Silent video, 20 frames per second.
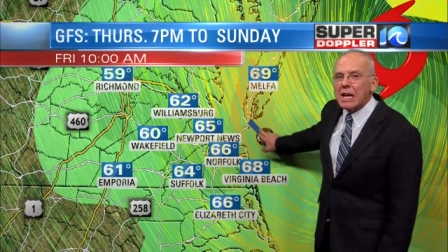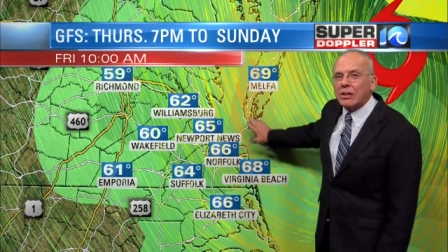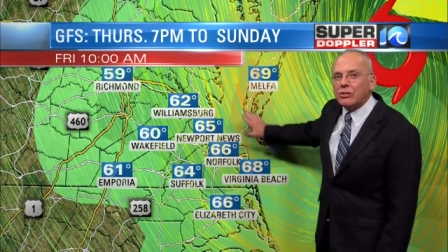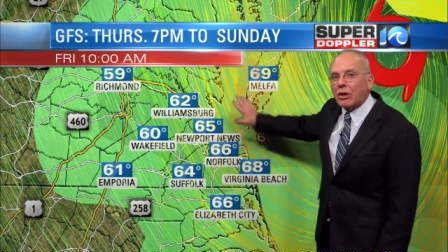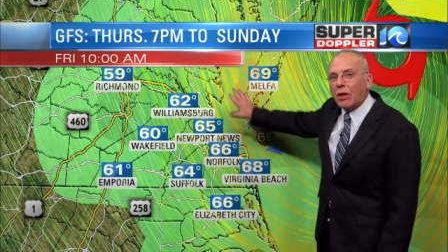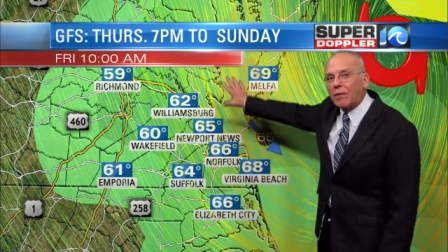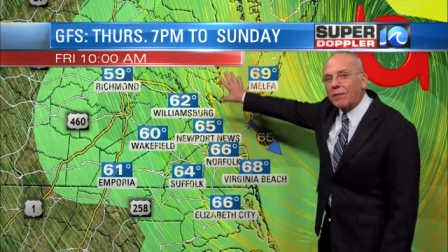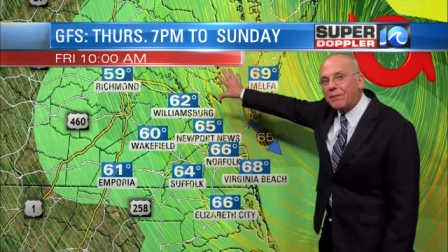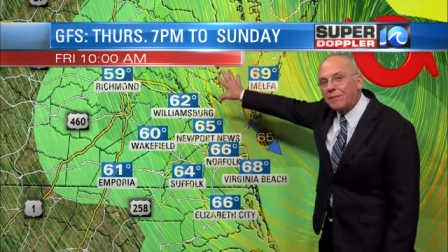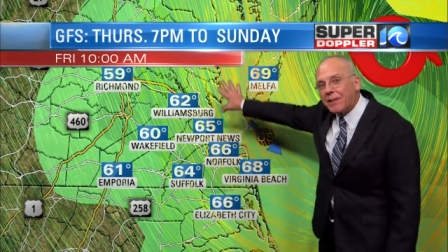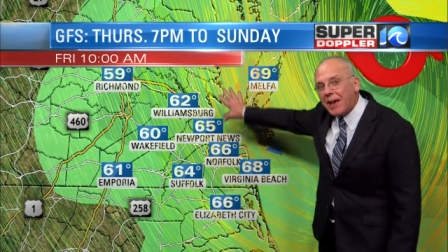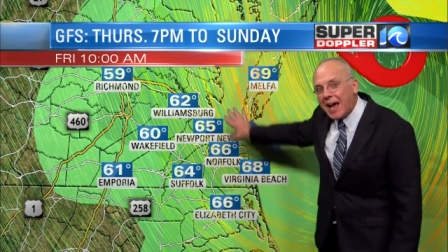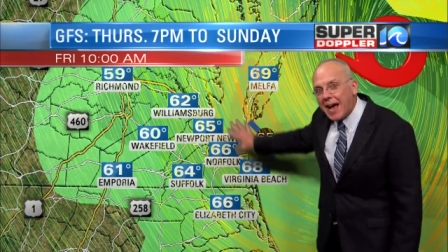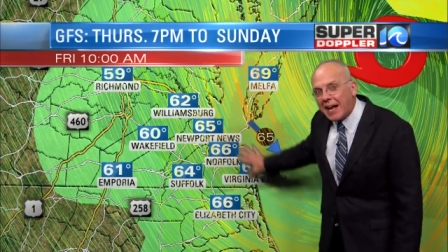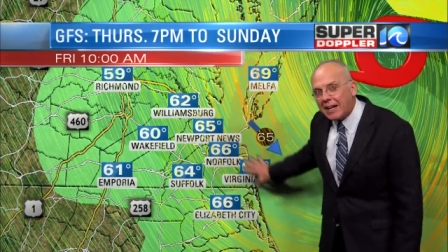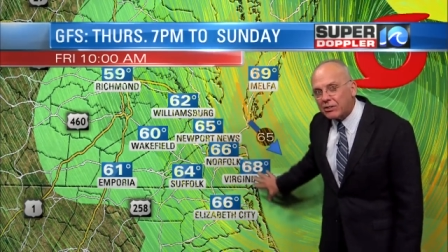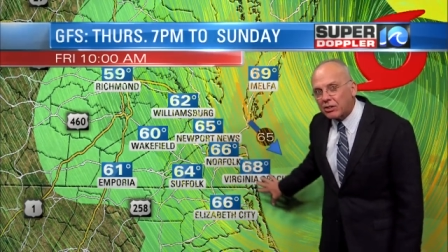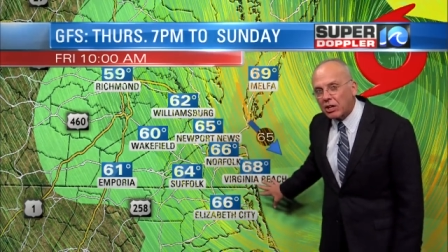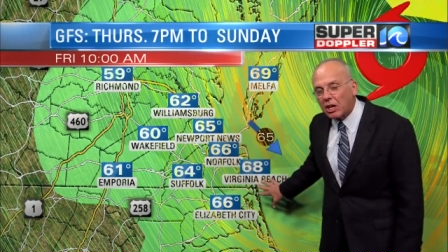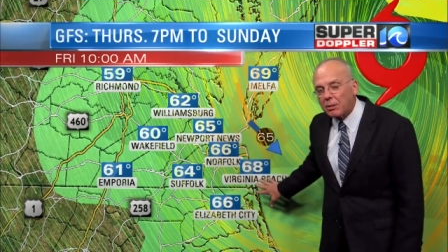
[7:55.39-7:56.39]
So
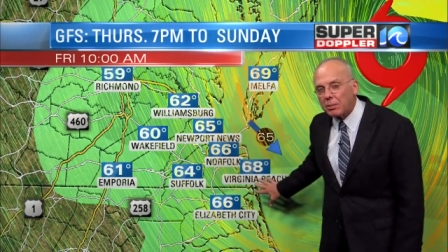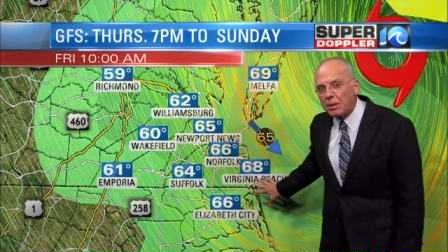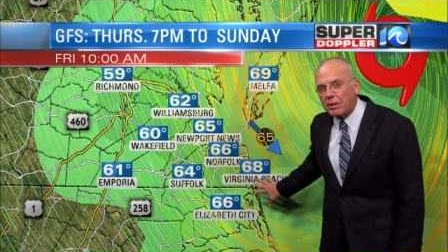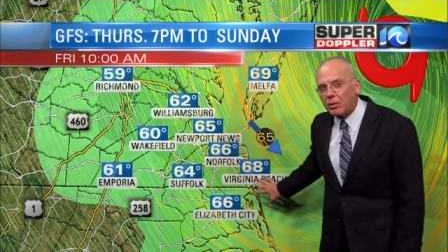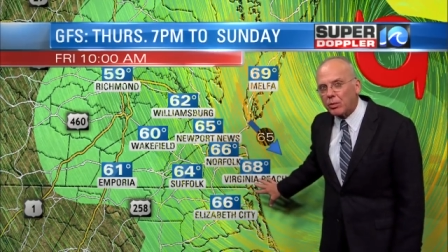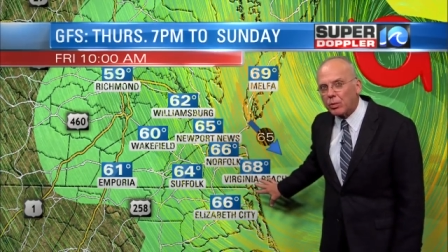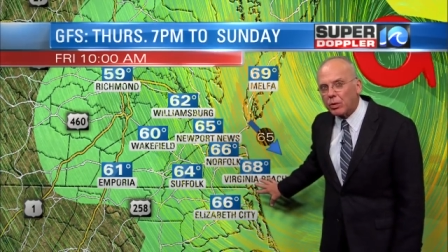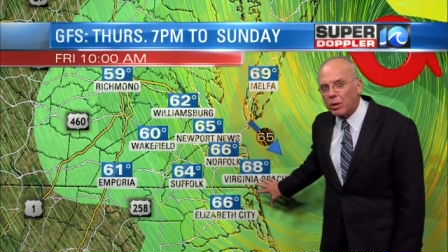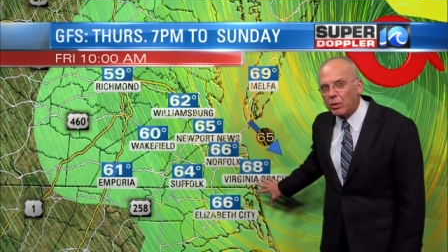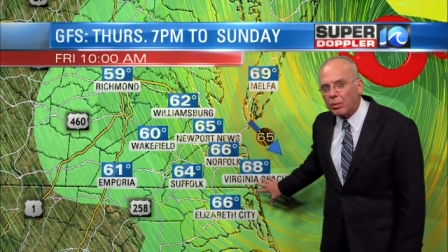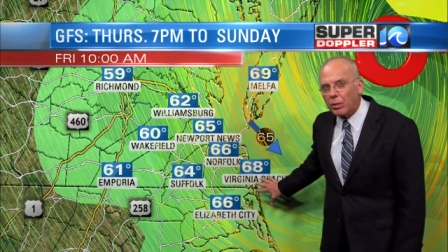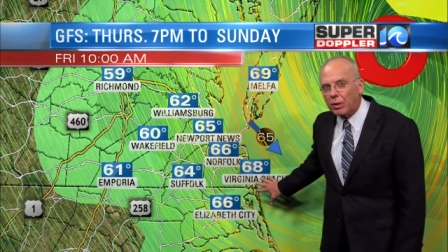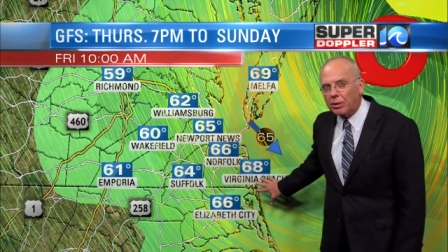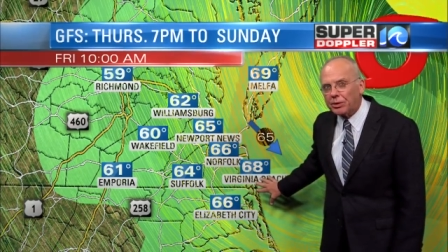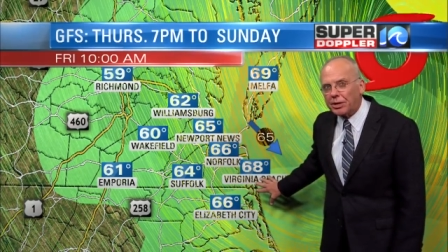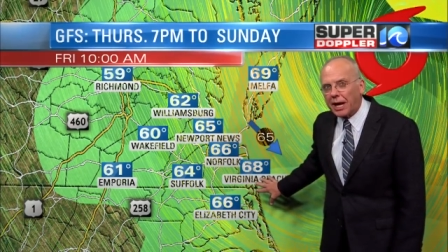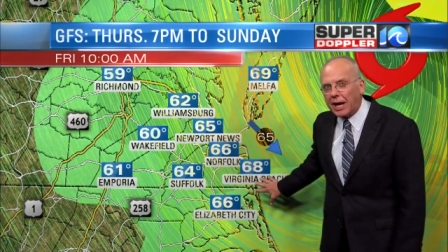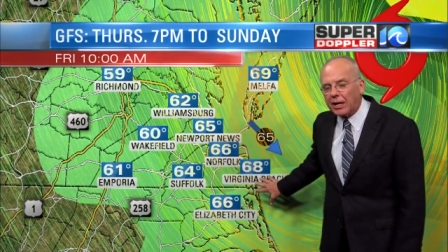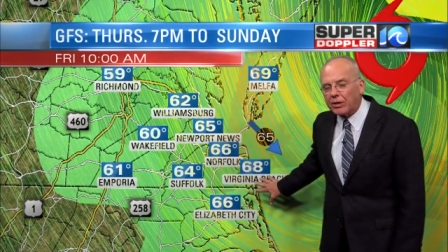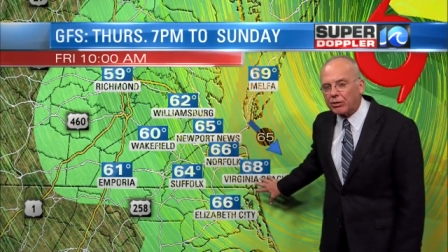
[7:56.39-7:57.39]
that's going to be the real, real
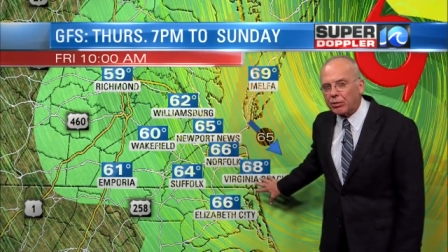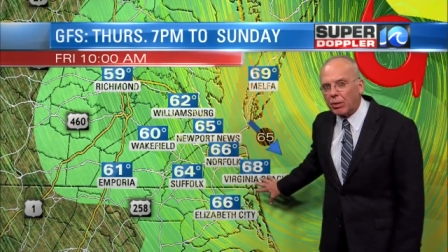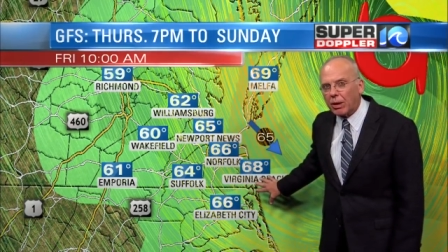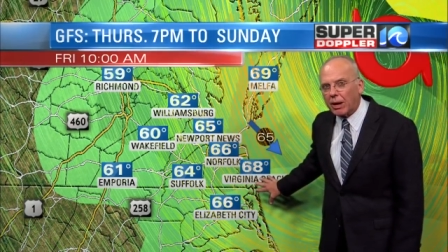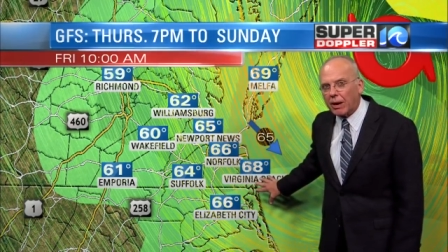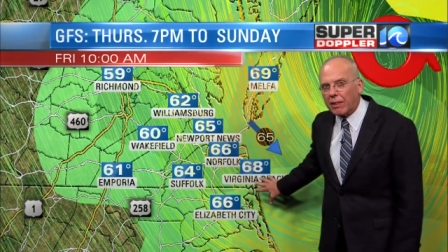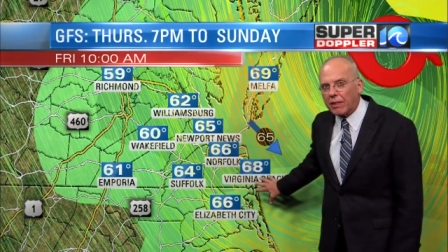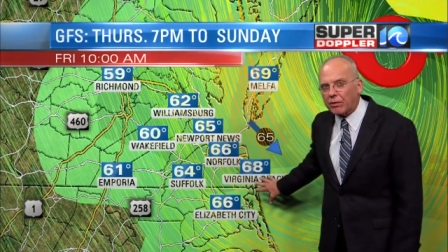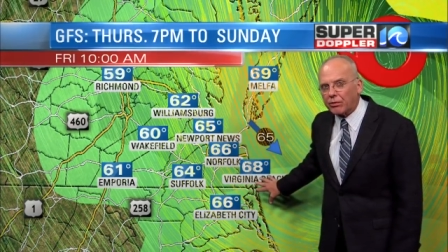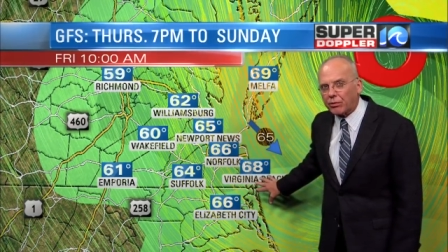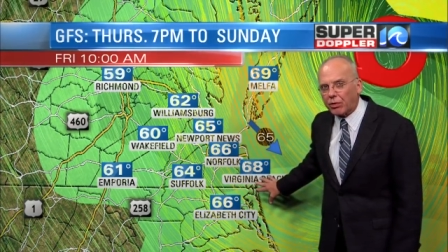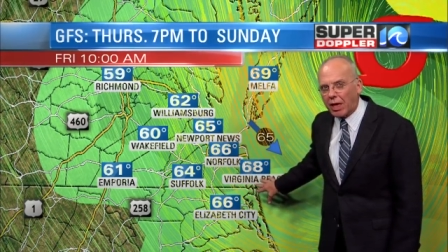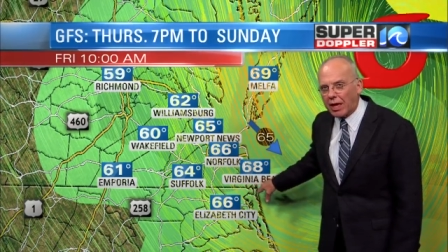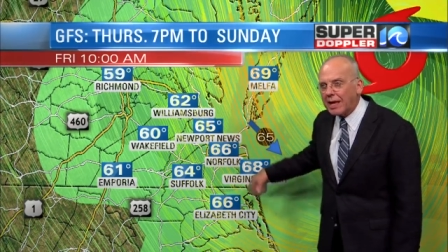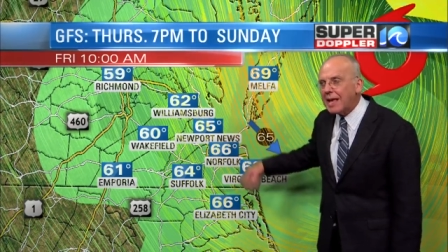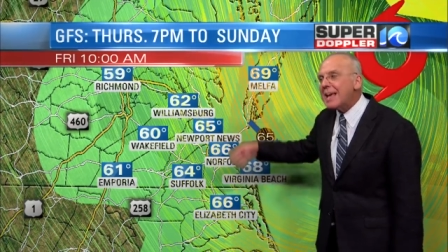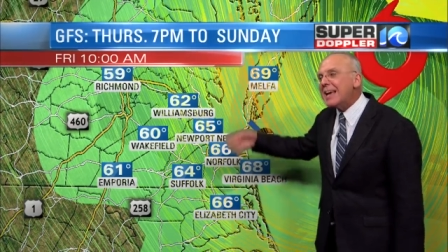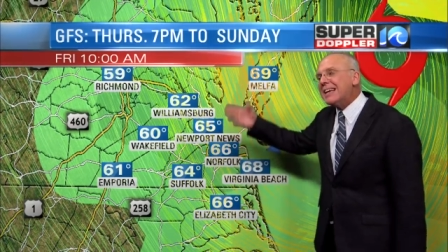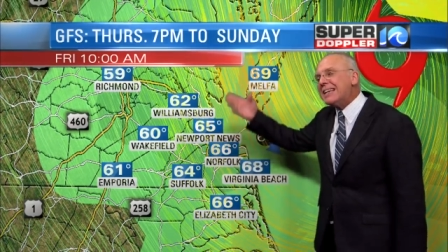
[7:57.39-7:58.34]
danger out of this thing.